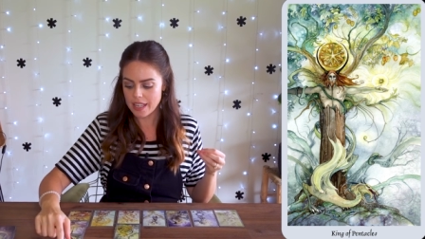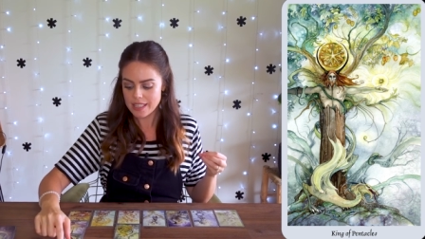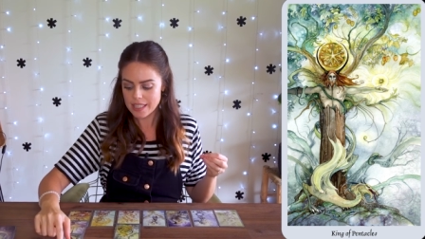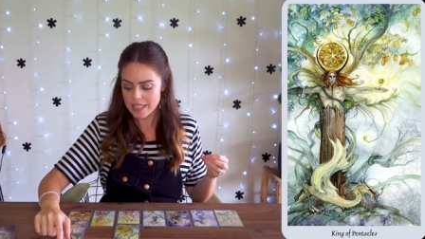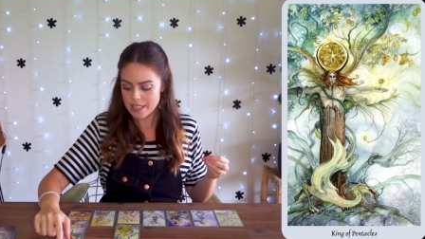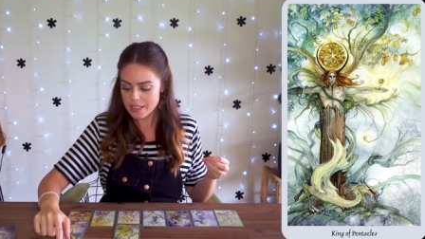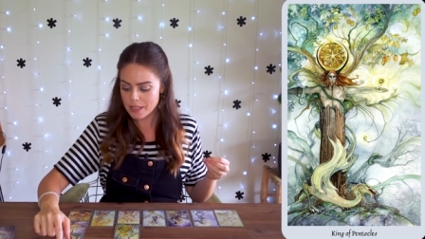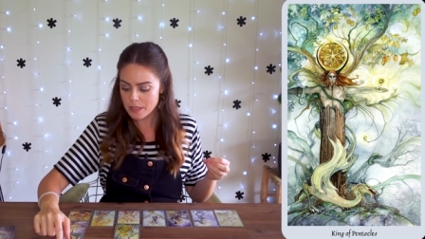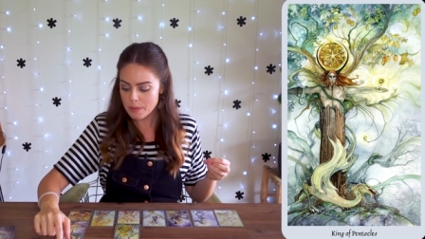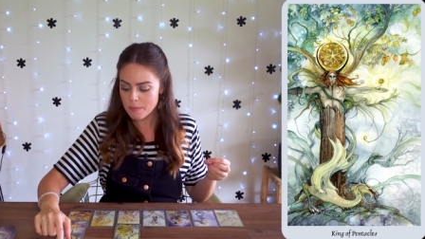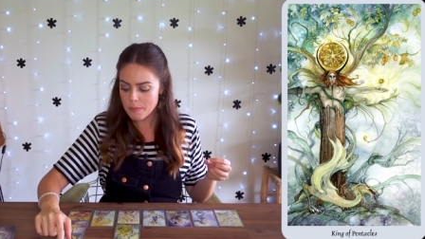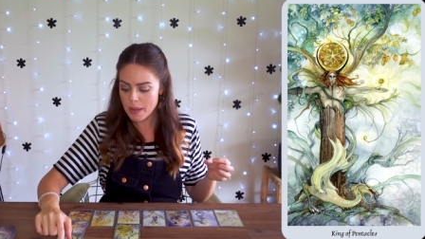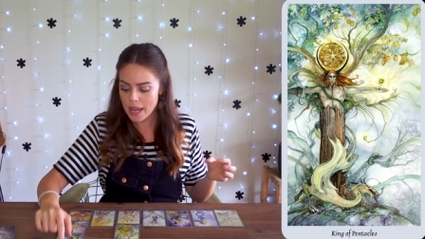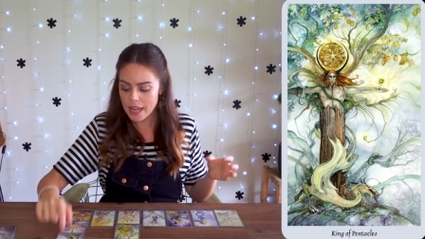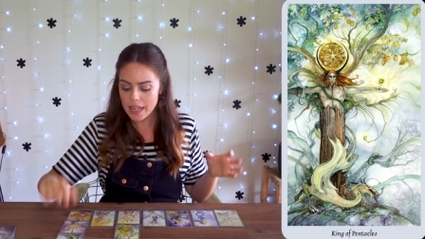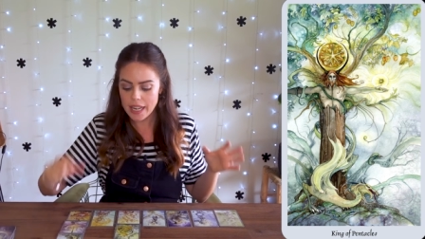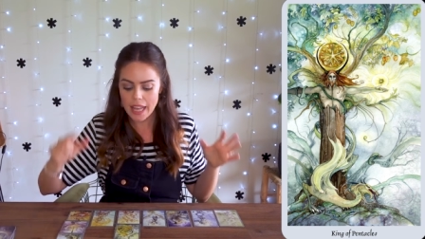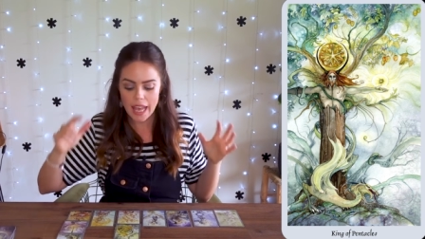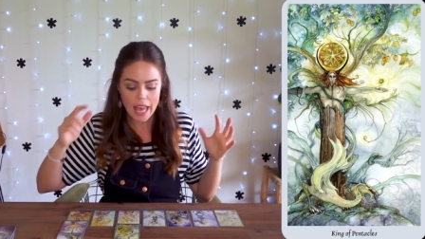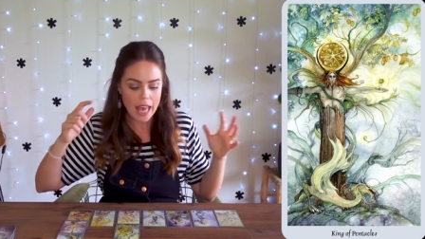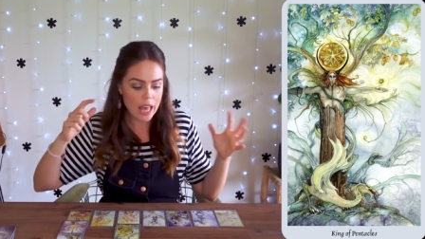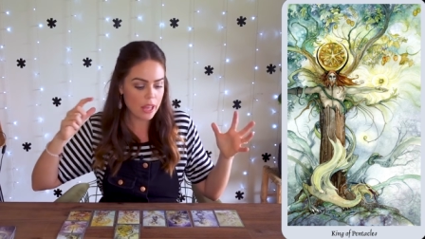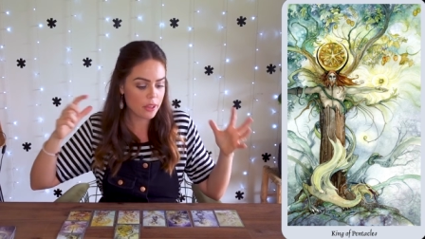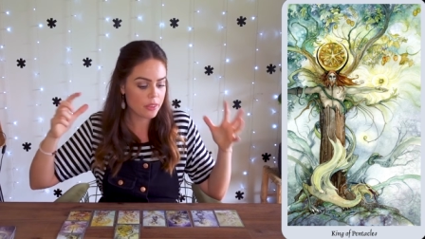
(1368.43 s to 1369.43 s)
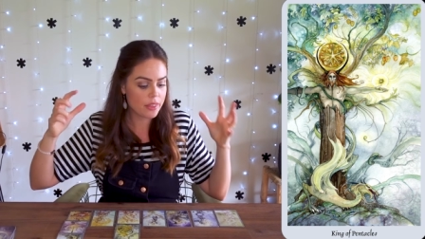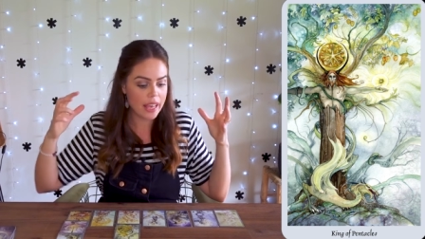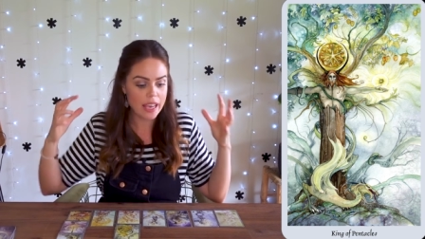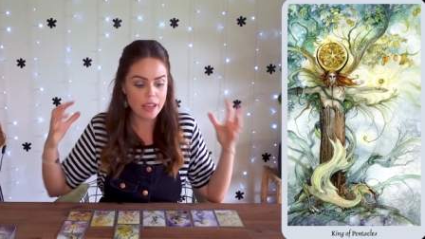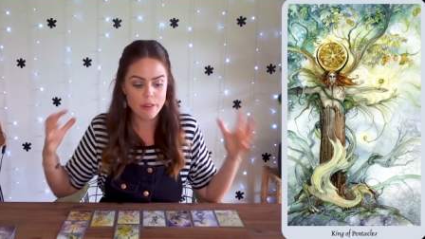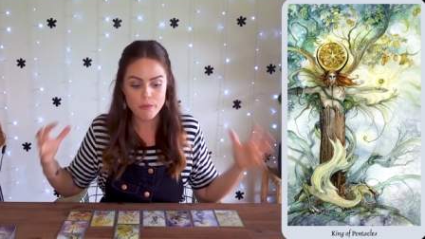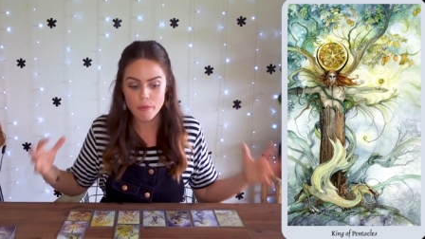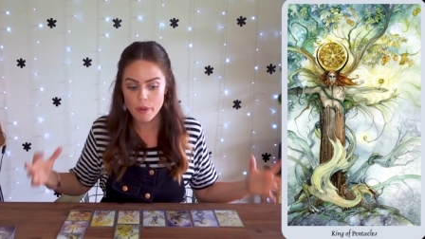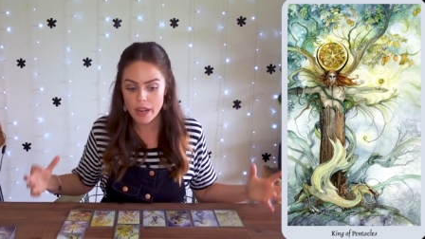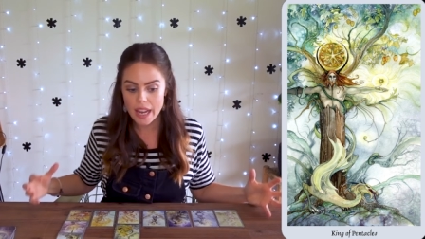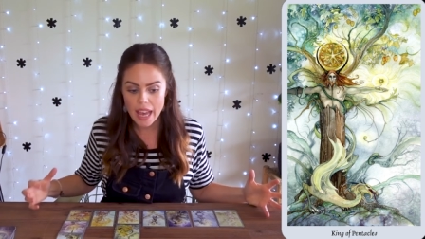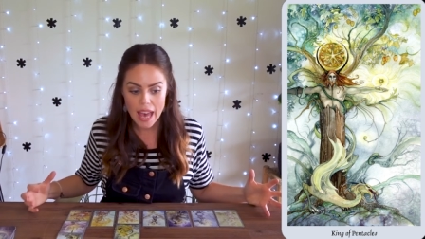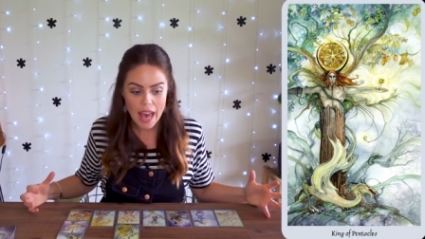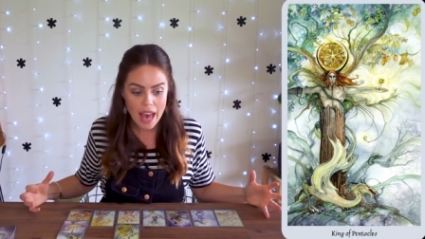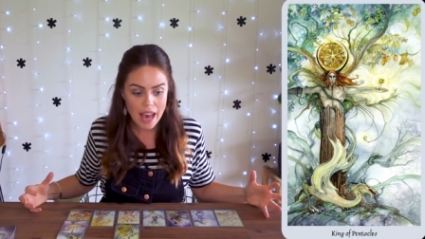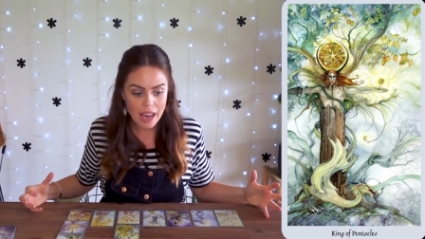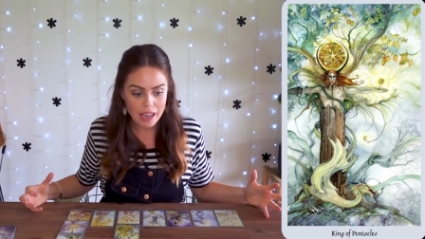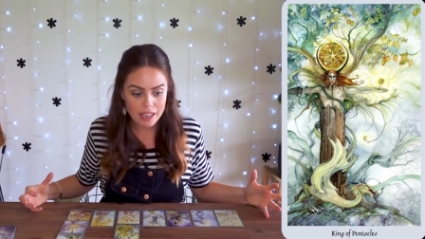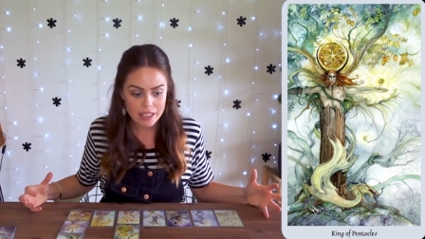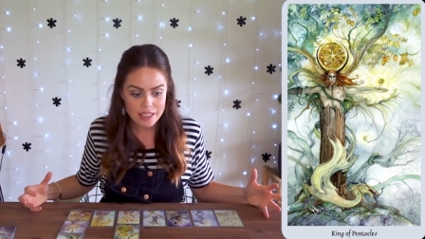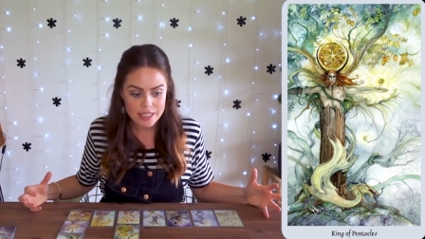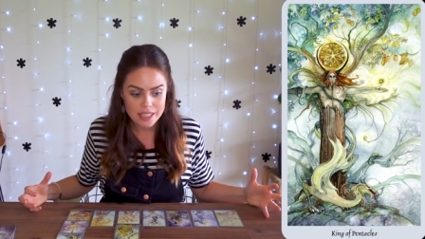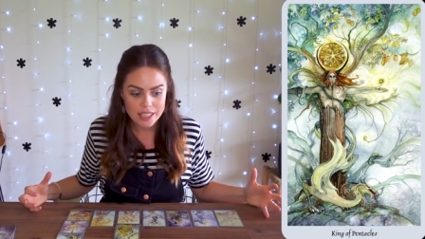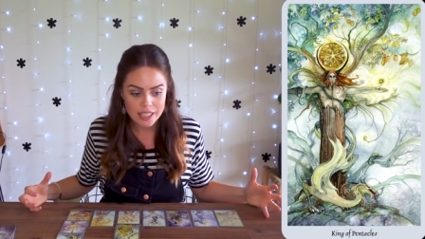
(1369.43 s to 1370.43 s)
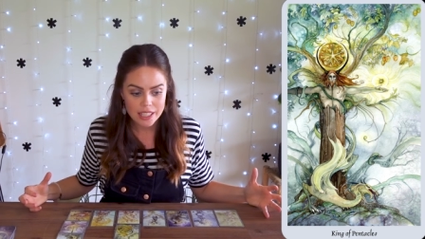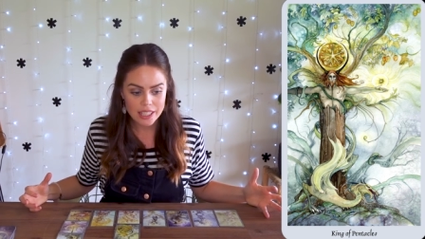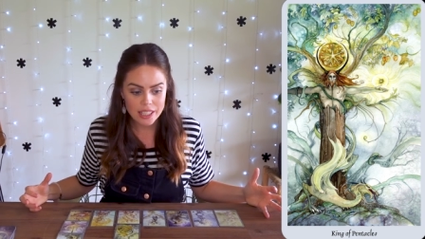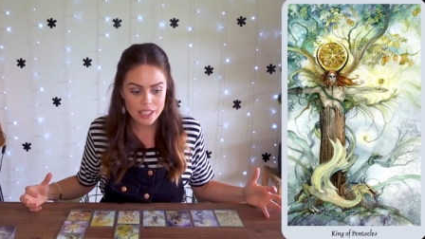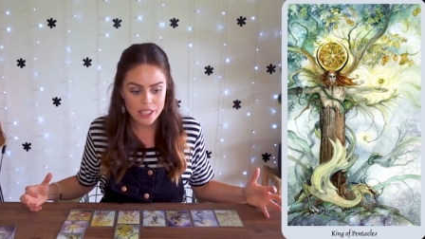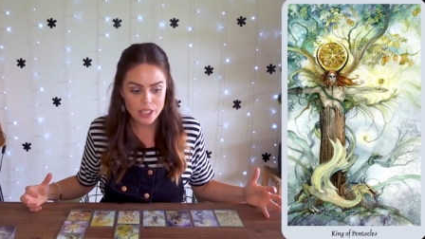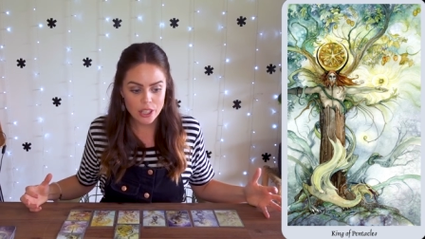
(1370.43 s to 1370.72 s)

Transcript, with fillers: It doesn't matter how they react.